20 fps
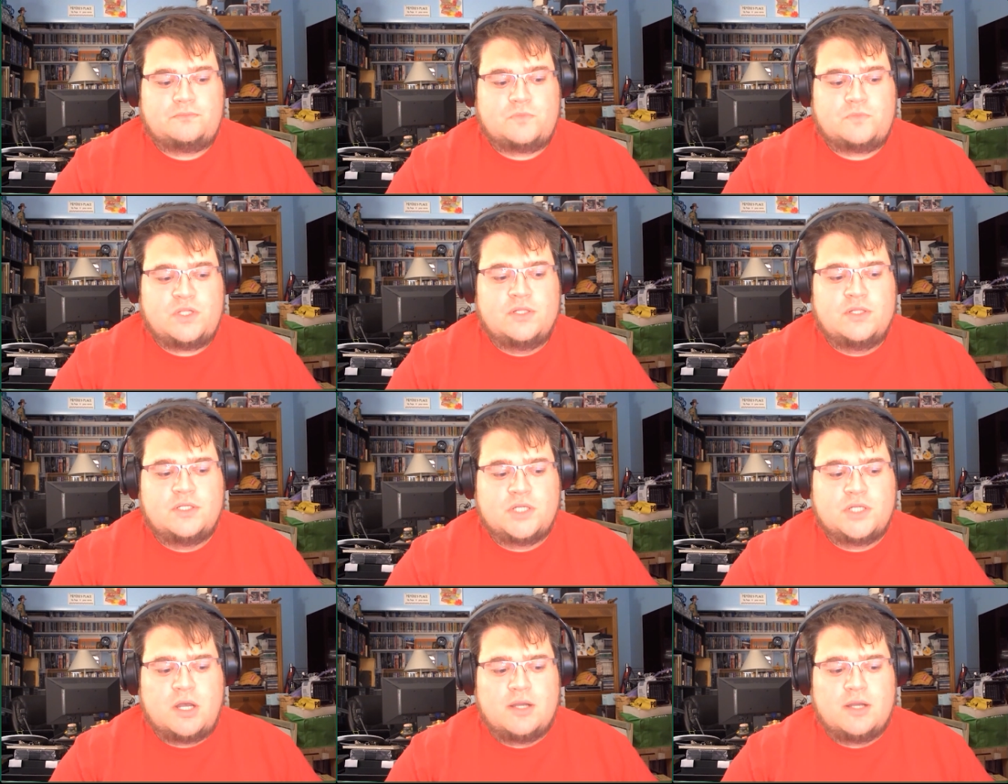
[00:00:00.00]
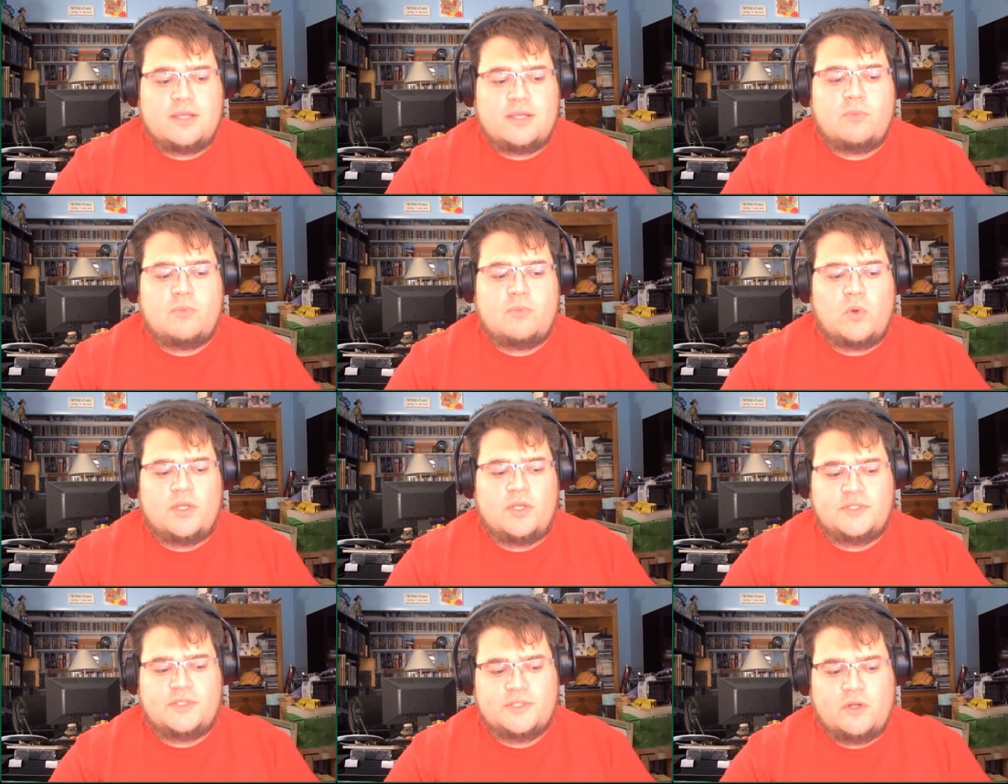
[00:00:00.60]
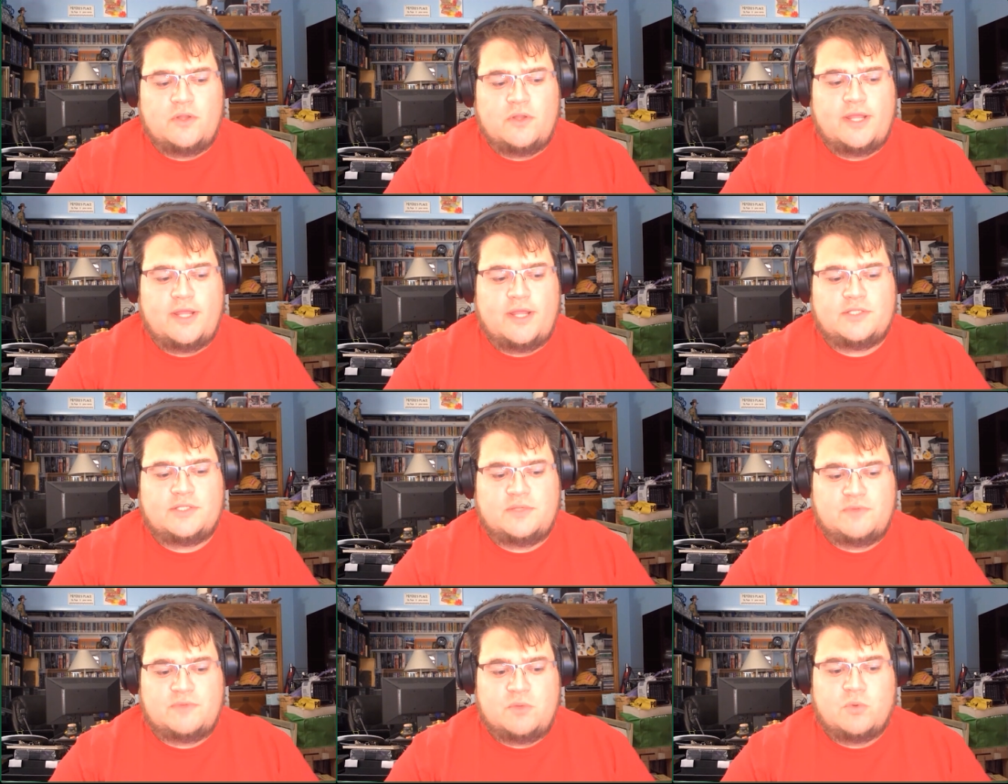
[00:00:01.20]
the talking points, and all that
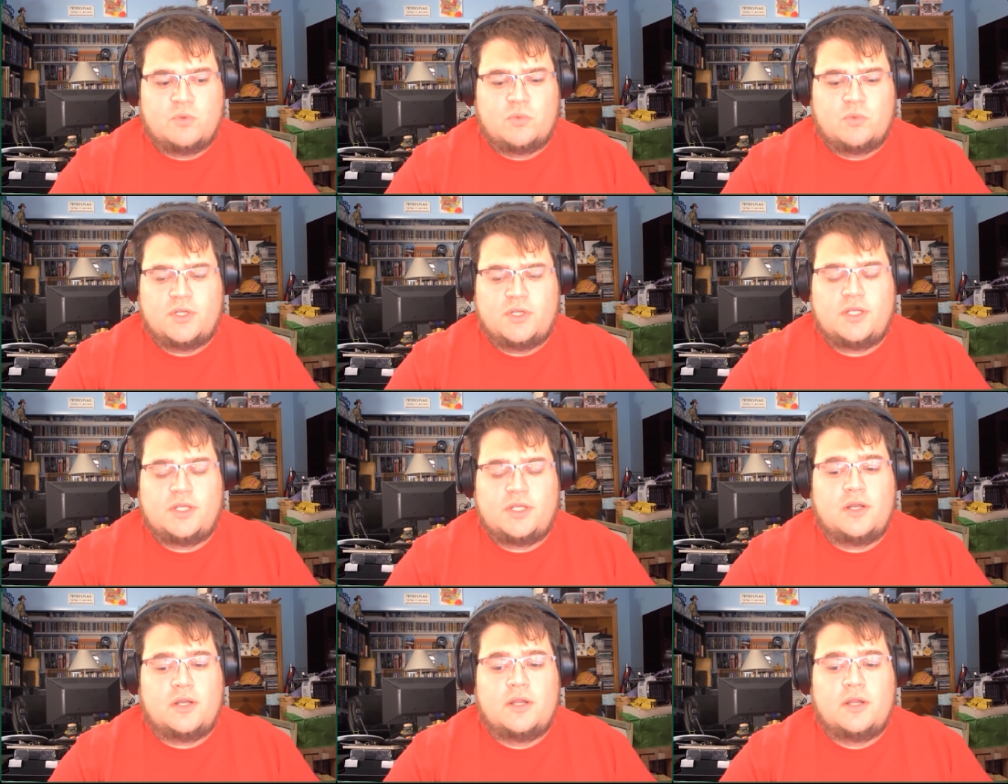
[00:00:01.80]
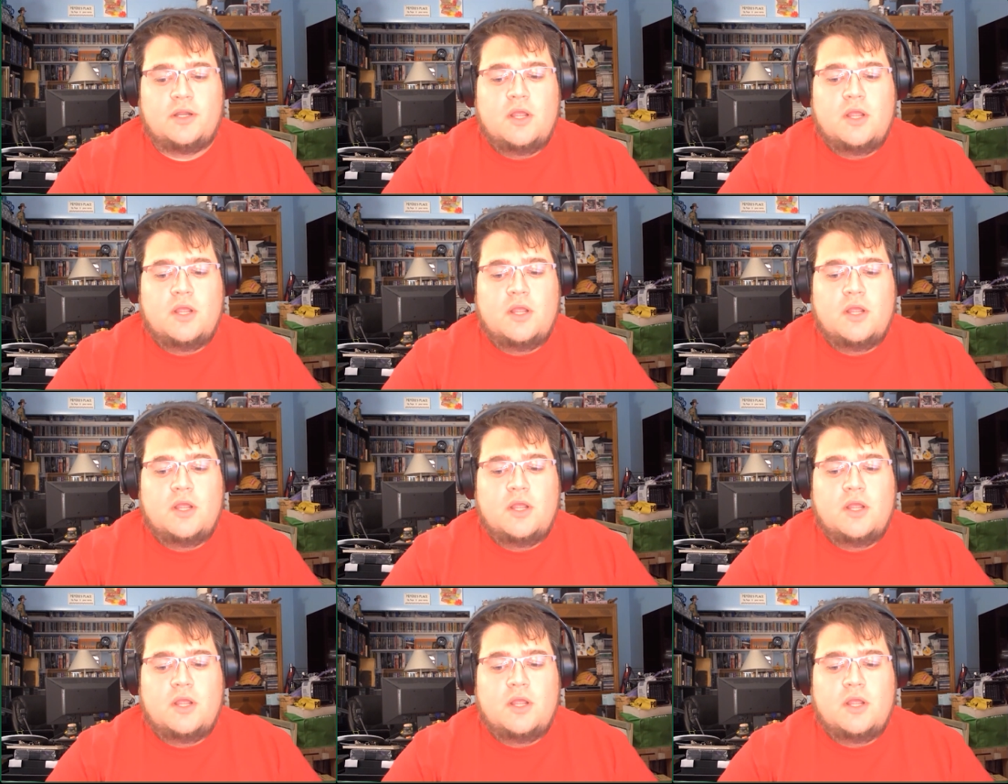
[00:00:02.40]
stuff that we're working on.